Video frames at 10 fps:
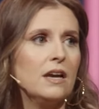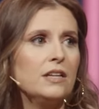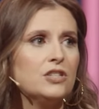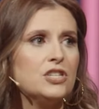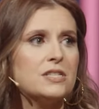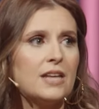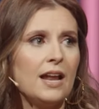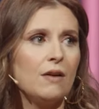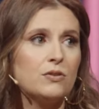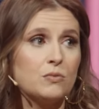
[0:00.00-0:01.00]
And she
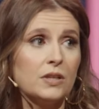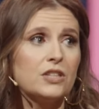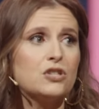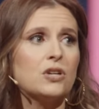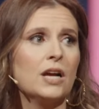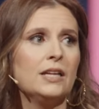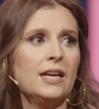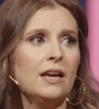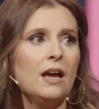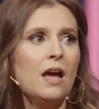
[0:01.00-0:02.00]
said, I was really
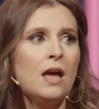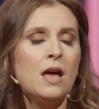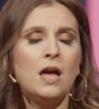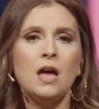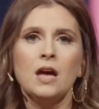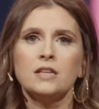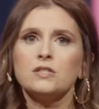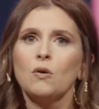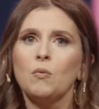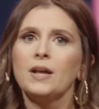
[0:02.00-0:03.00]
struggling. And
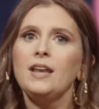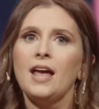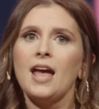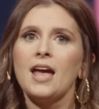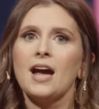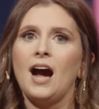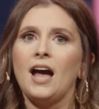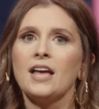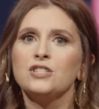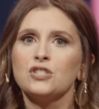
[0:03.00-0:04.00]
so one day
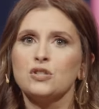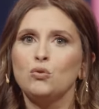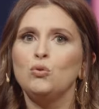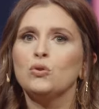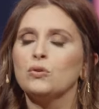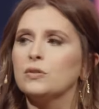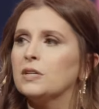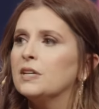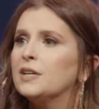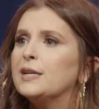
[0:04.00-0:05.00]
I just
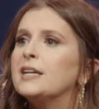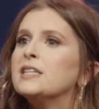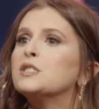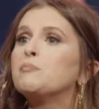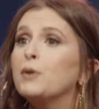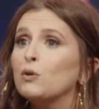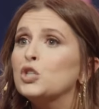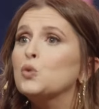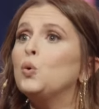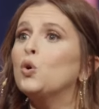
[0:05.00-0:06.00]
Googled
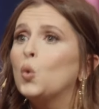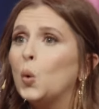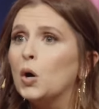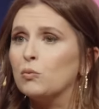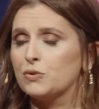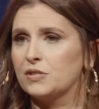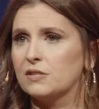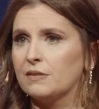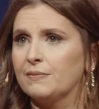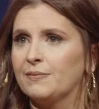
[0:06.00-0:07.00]
spiritual quotes.